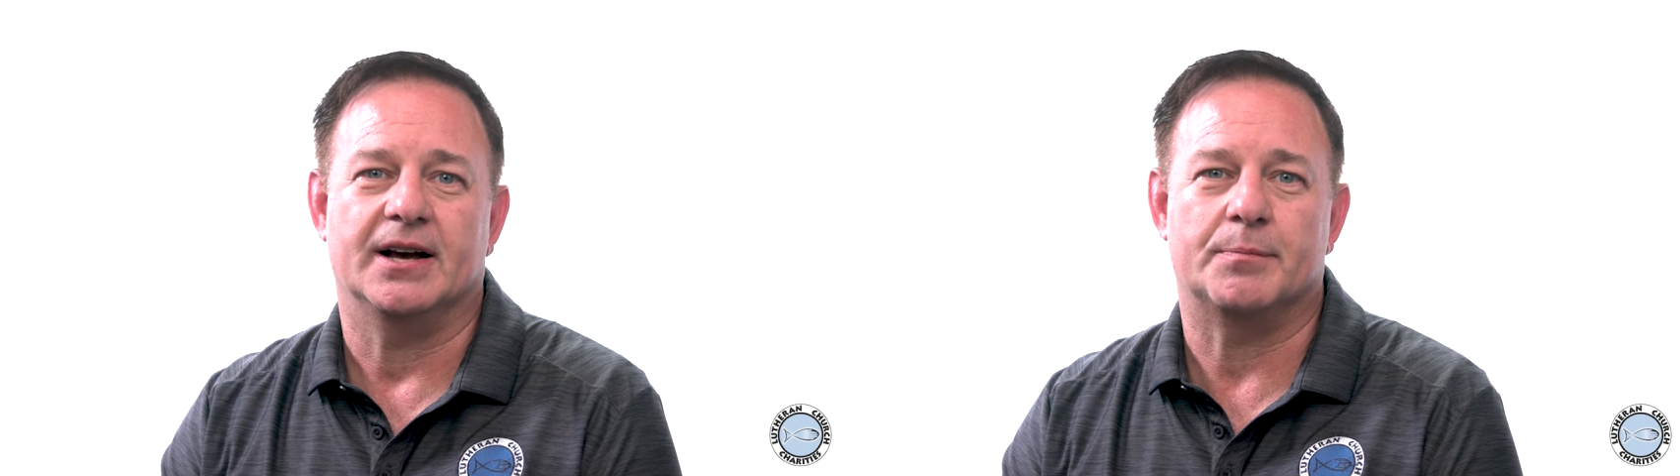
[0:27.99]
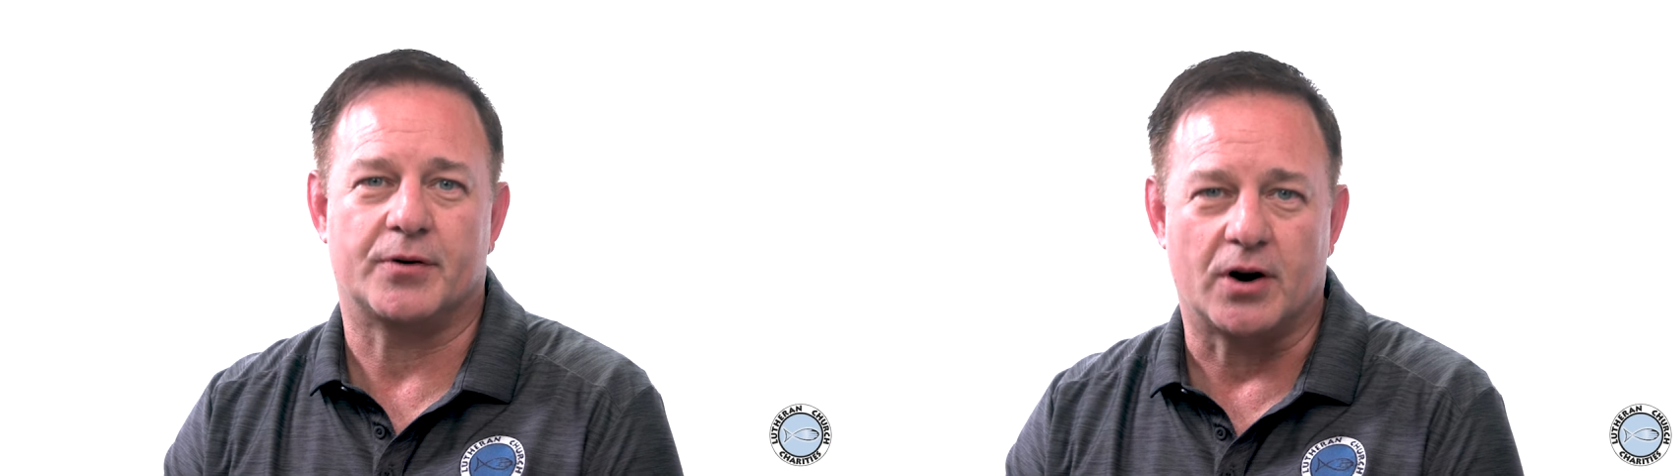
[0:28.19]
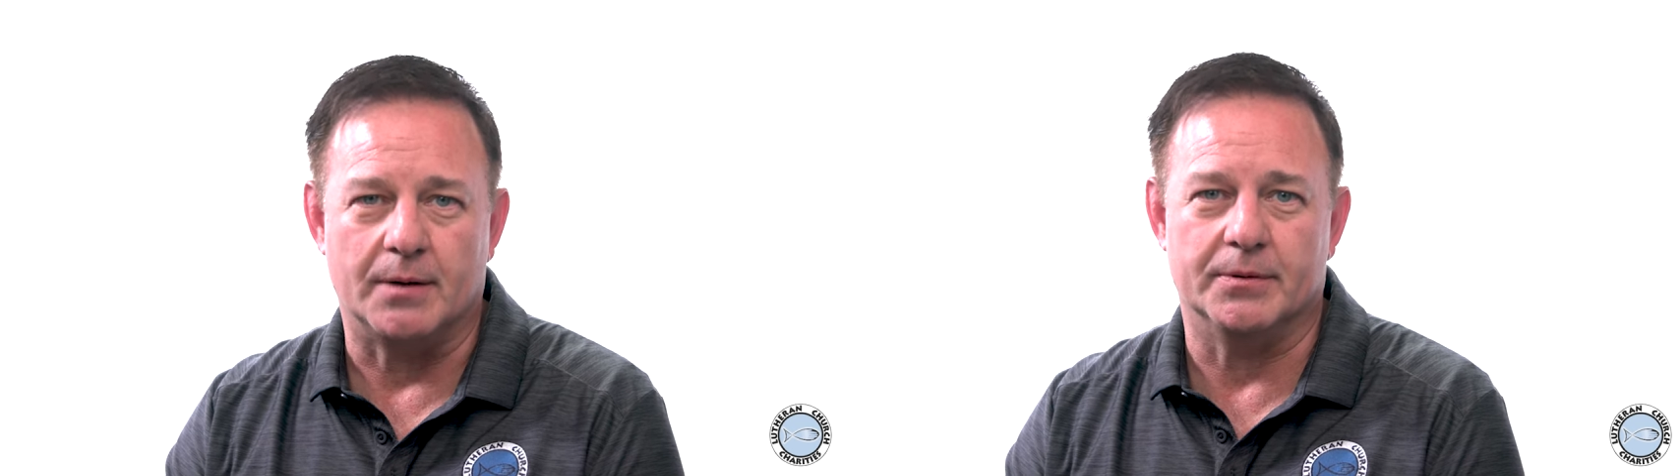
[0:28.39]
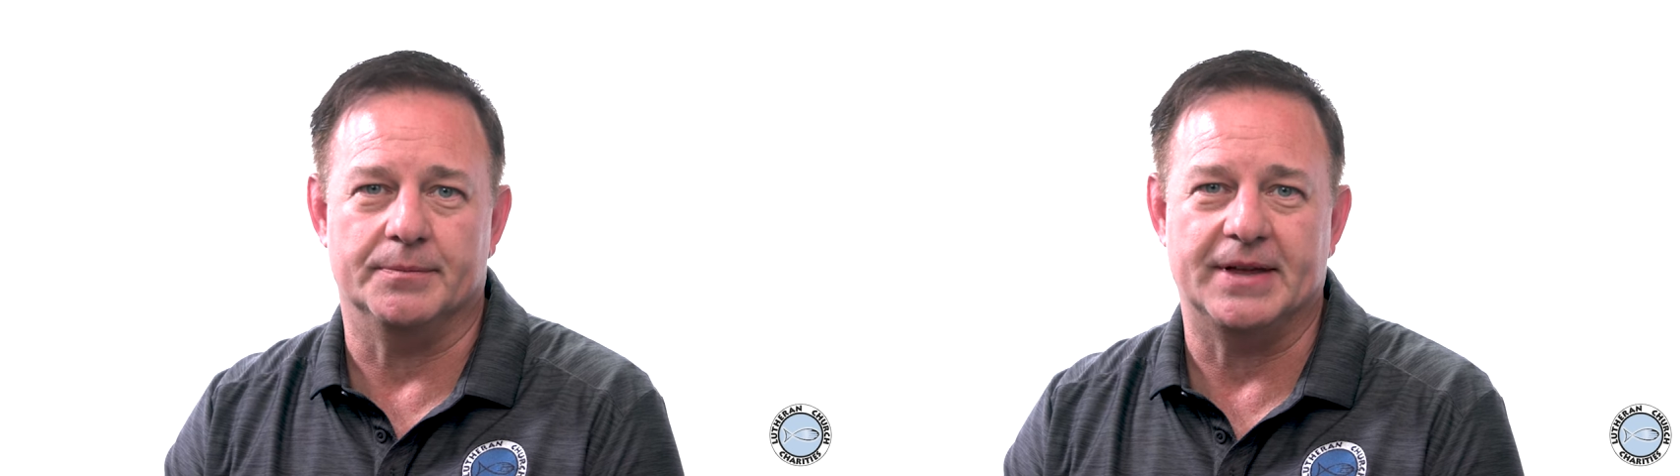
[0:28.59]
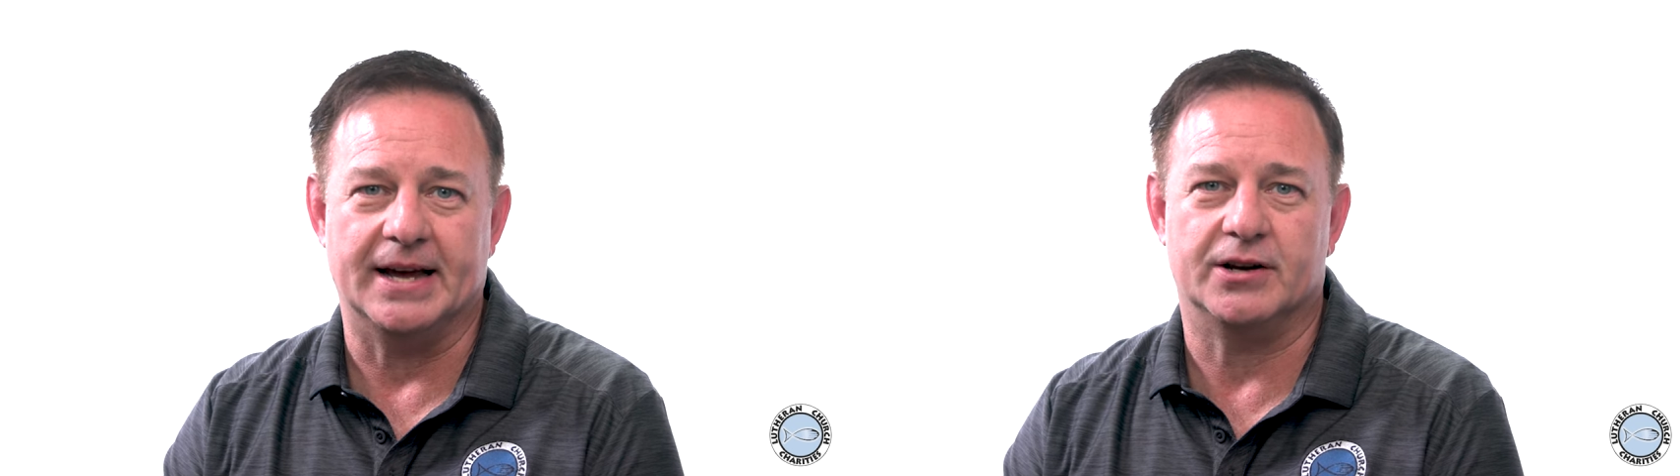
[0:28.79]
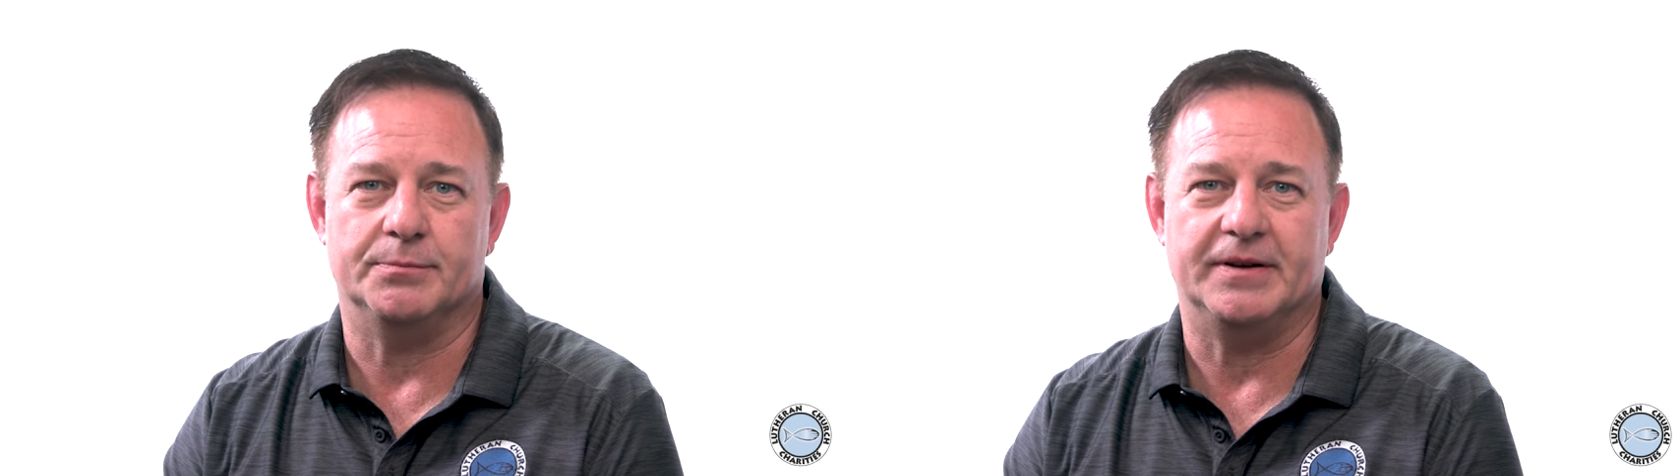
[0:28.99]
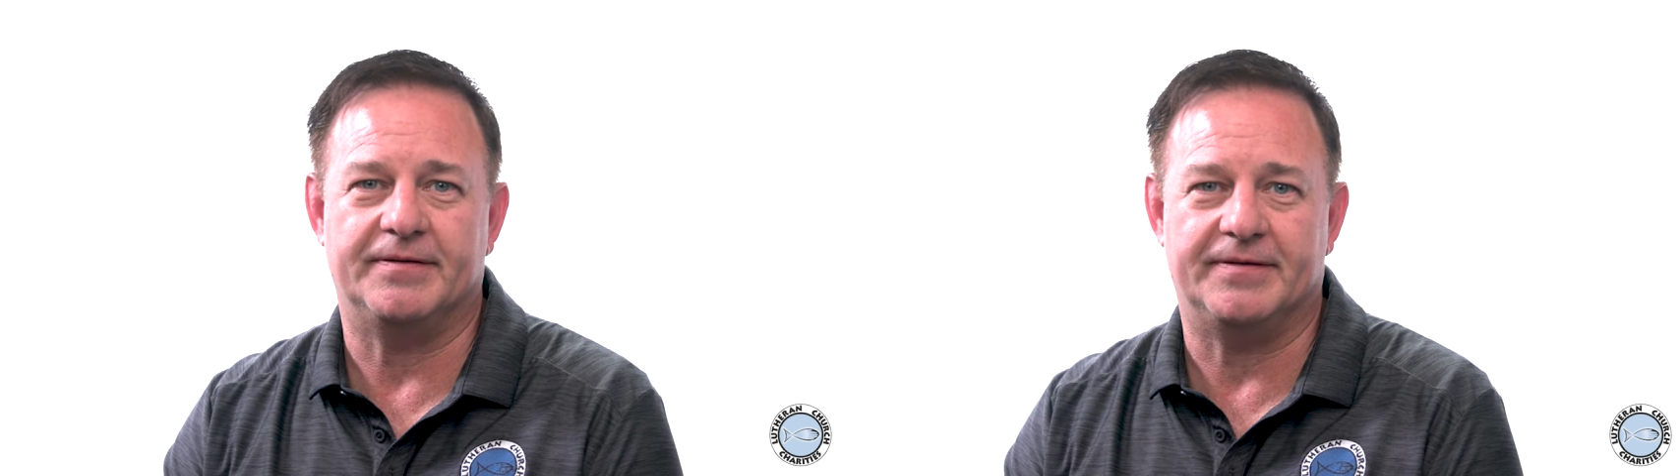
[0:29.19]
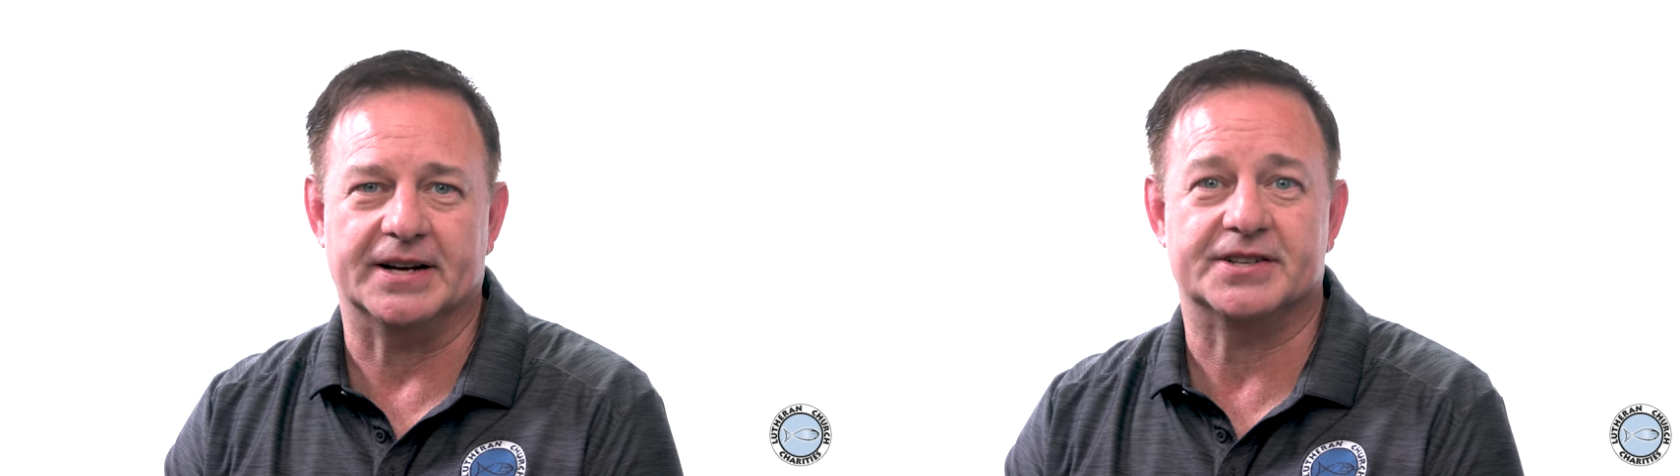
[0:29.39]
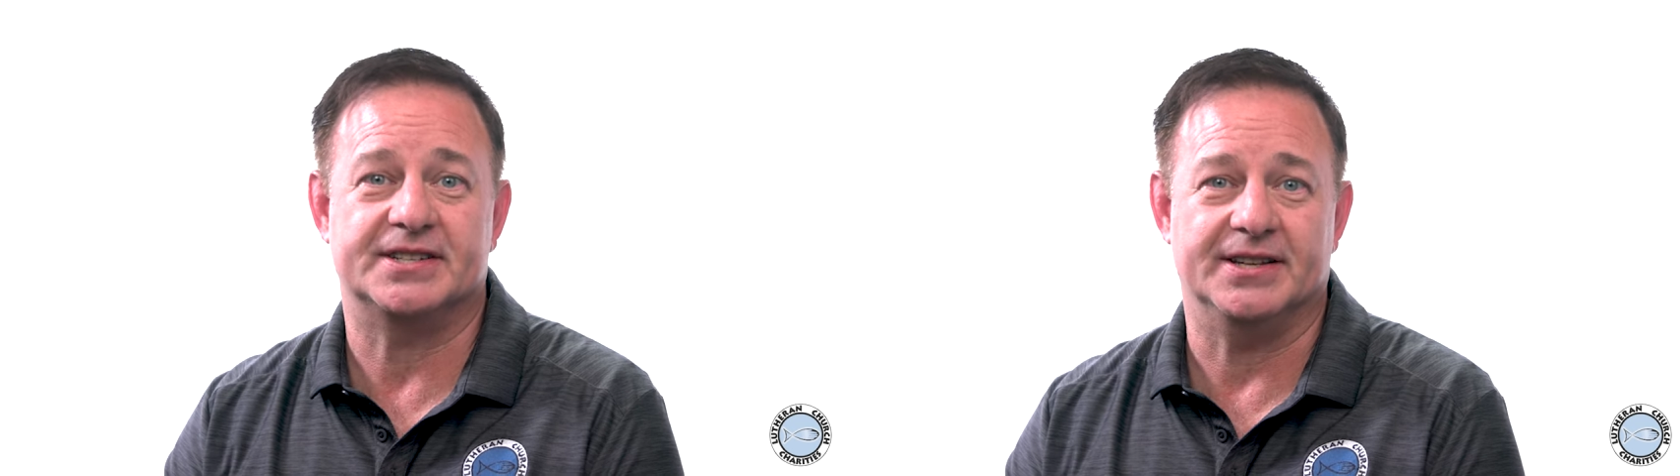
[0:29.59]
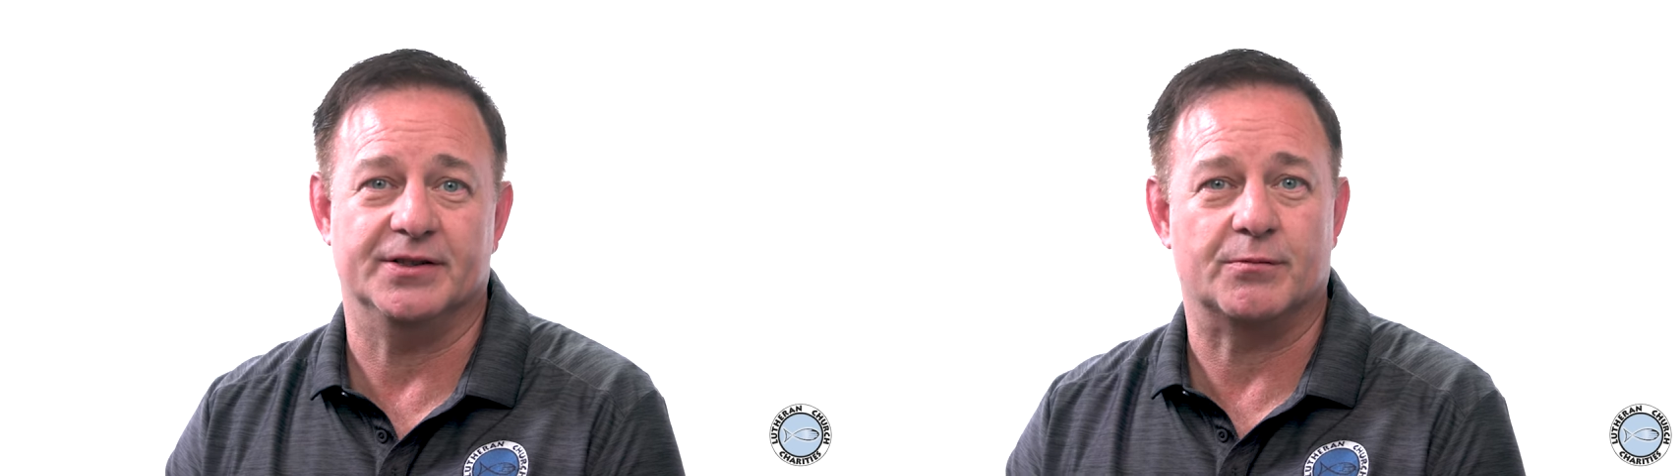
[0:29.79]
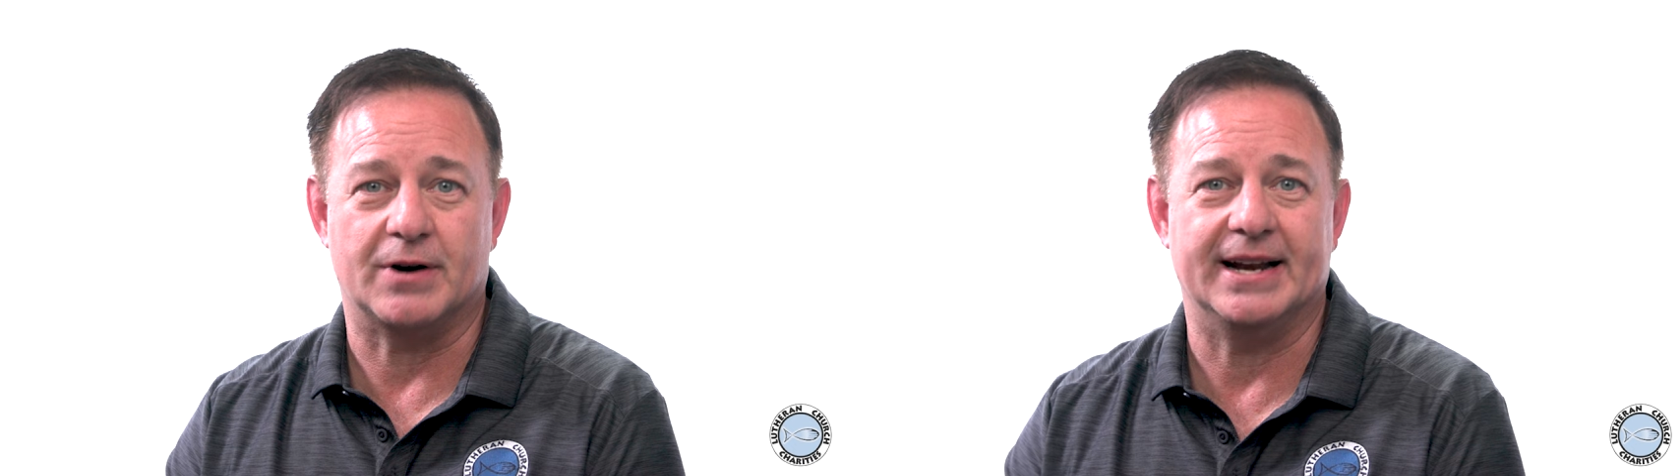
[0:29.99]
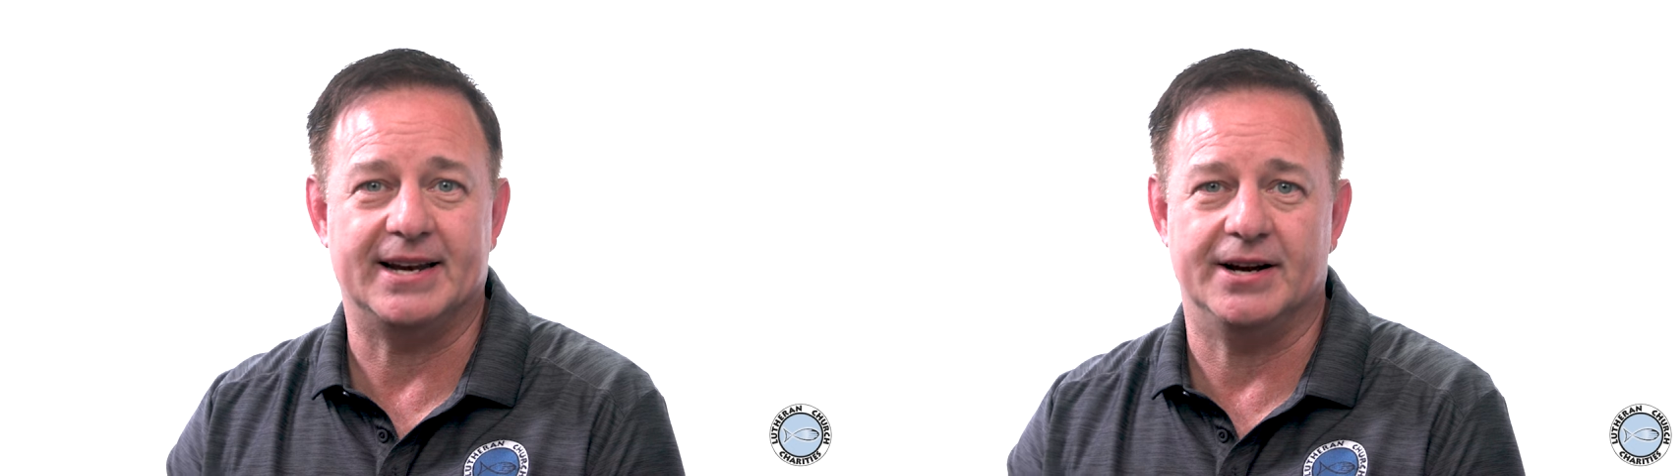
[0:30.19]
a problem that could be fixed in the right